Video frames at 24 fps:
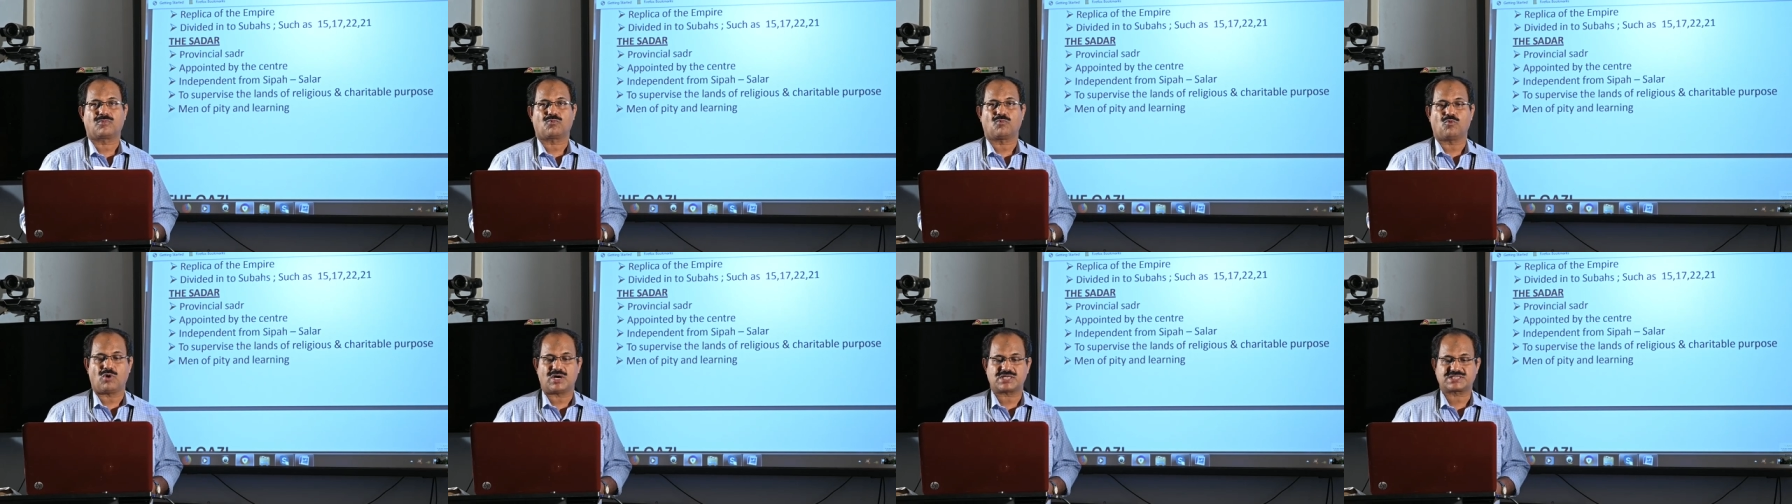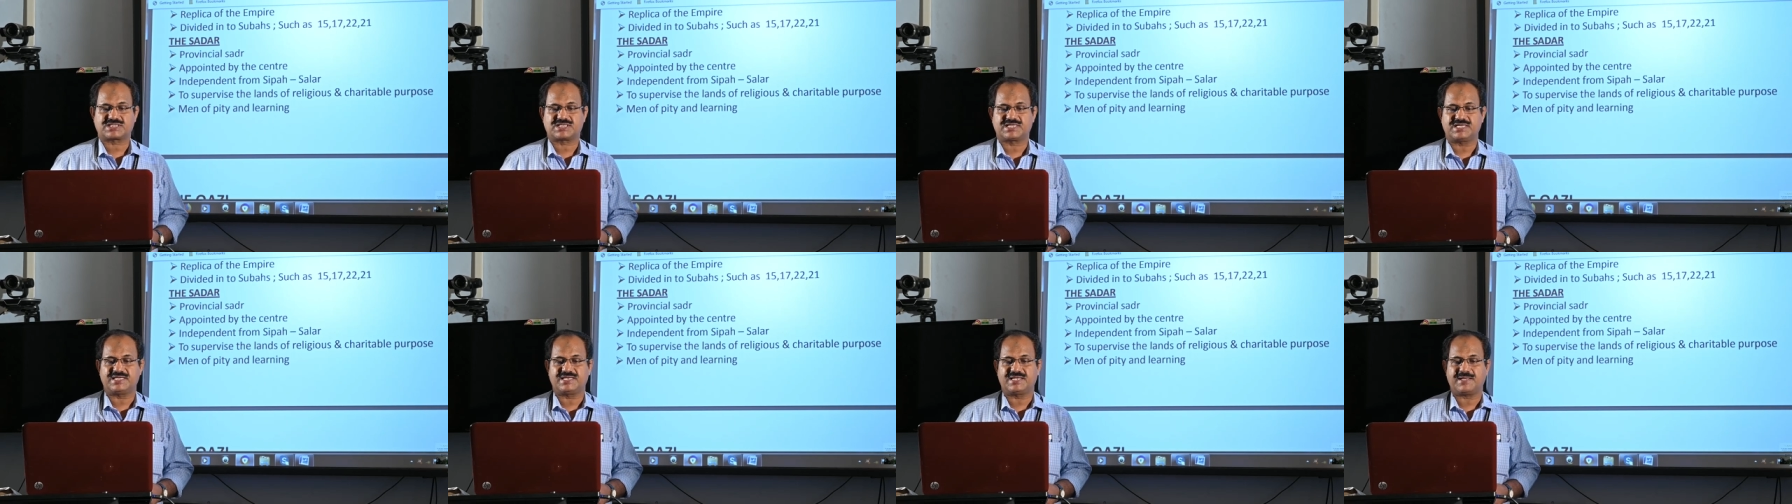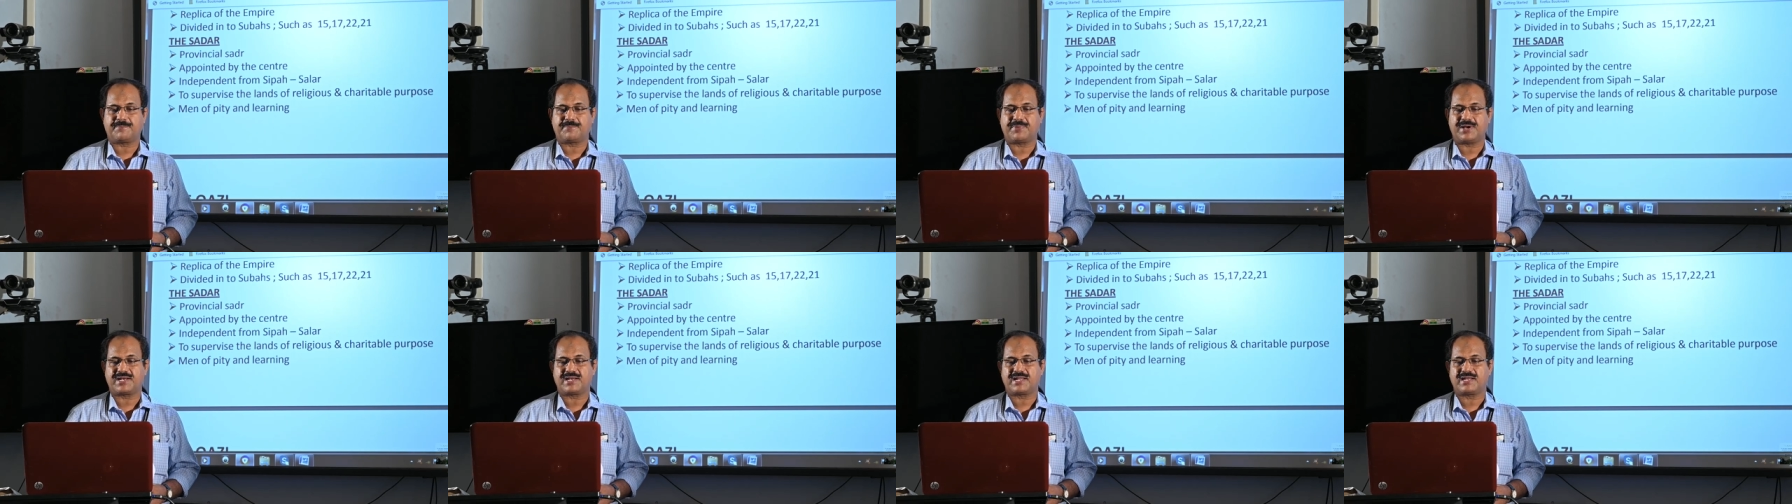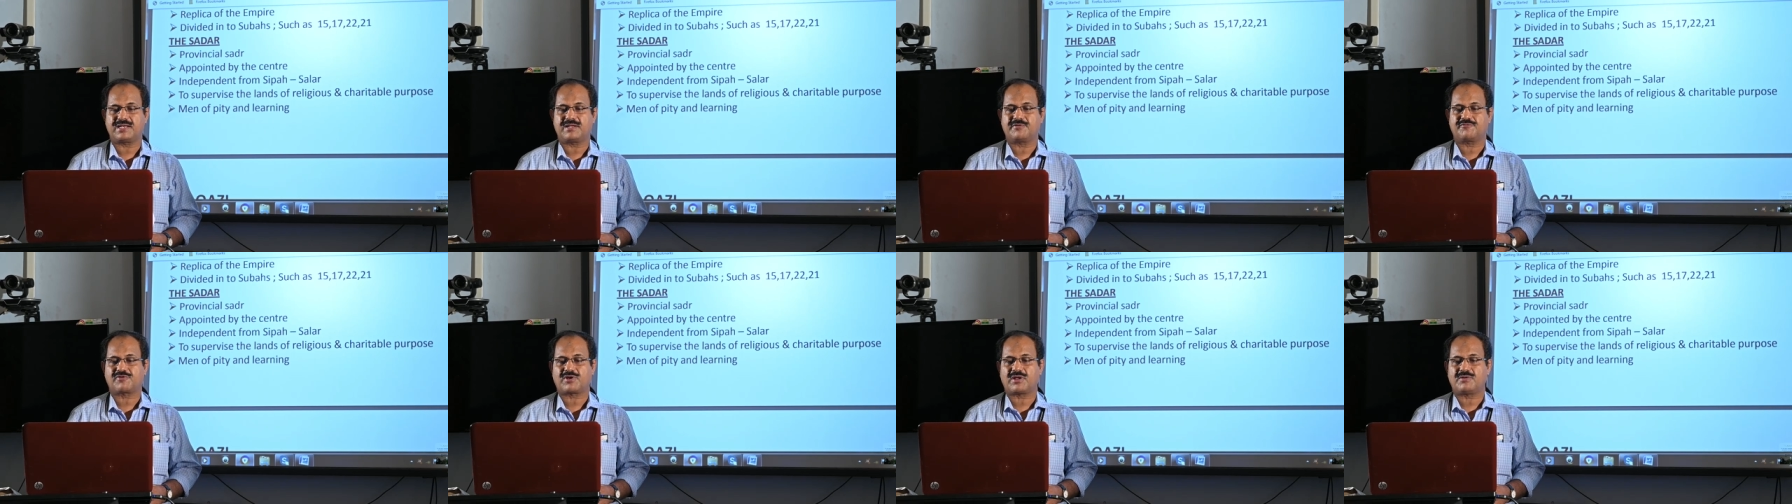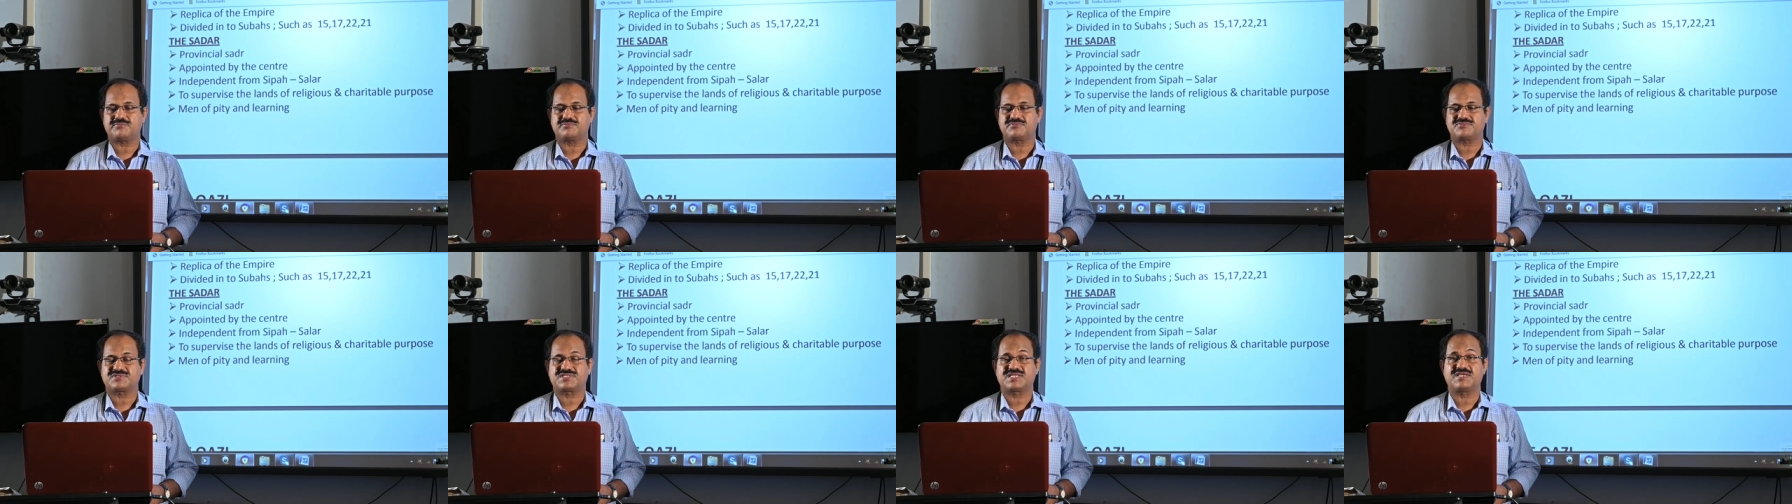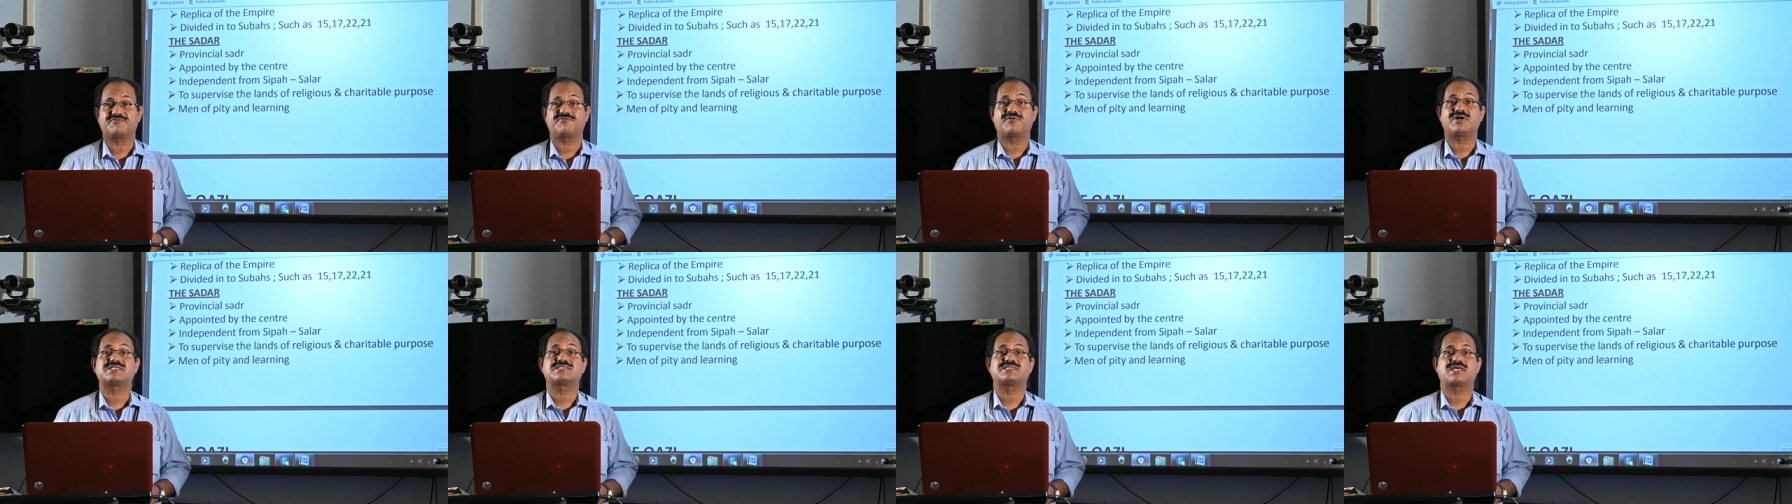was independent from
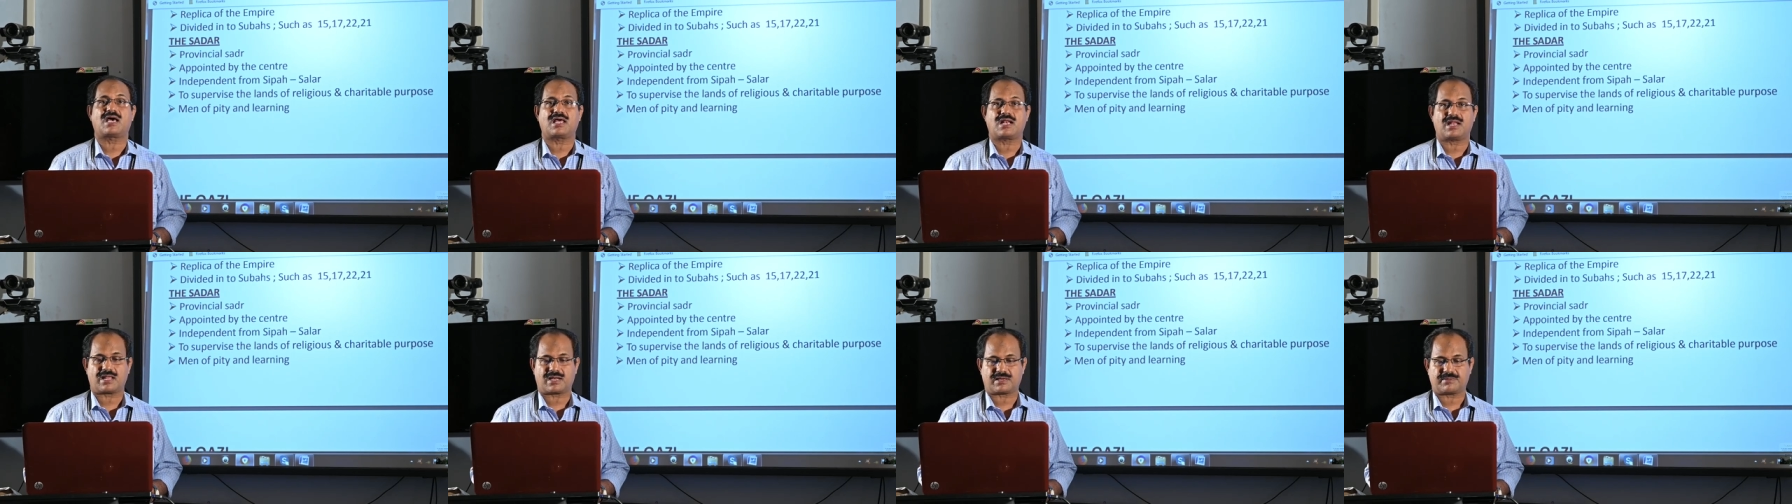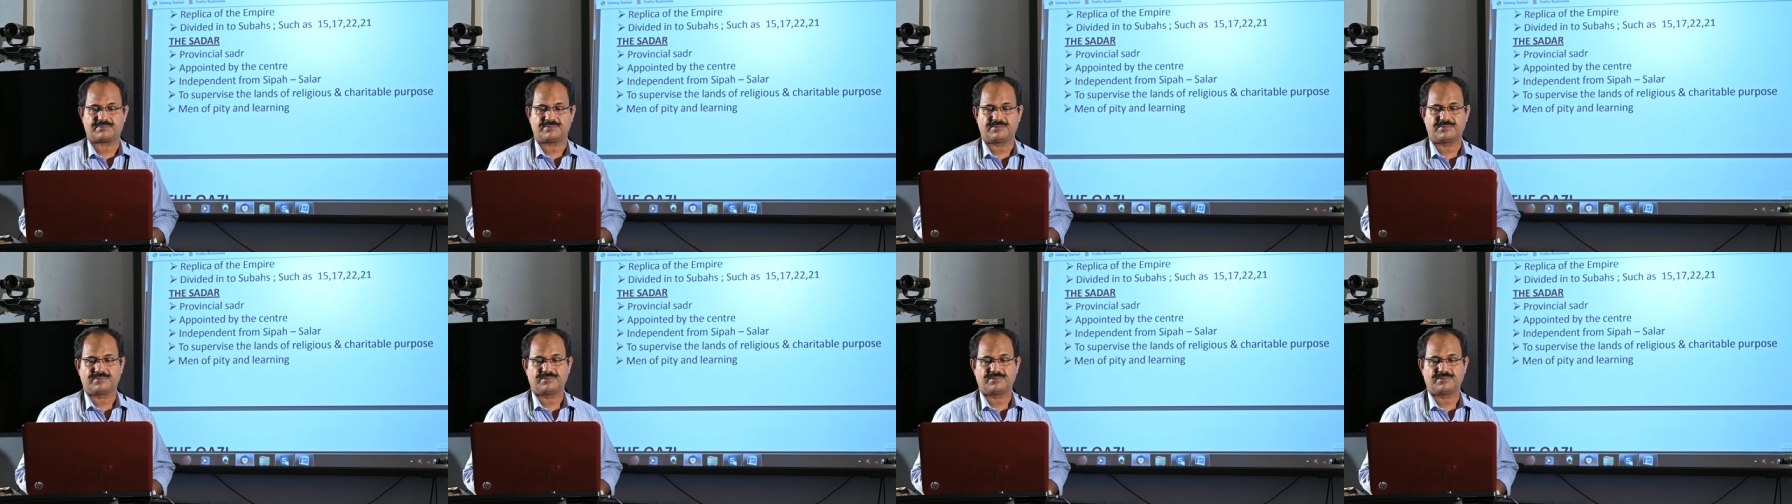Sifa Salar